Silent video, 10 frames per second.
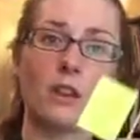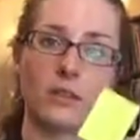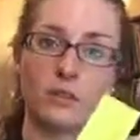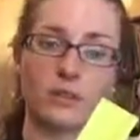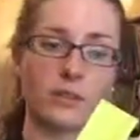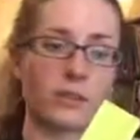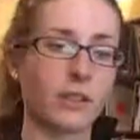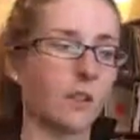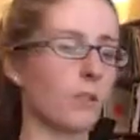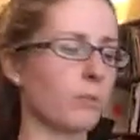and use the
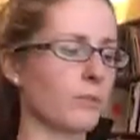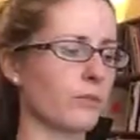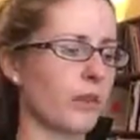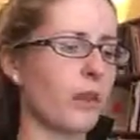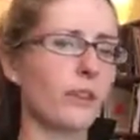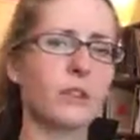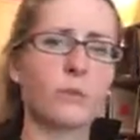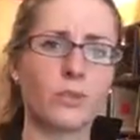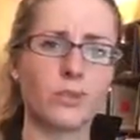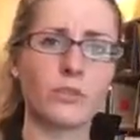sticky note. But for now, I
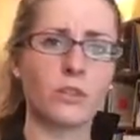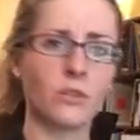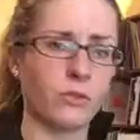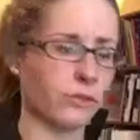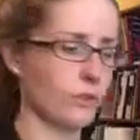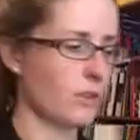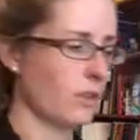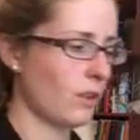think we're just going to use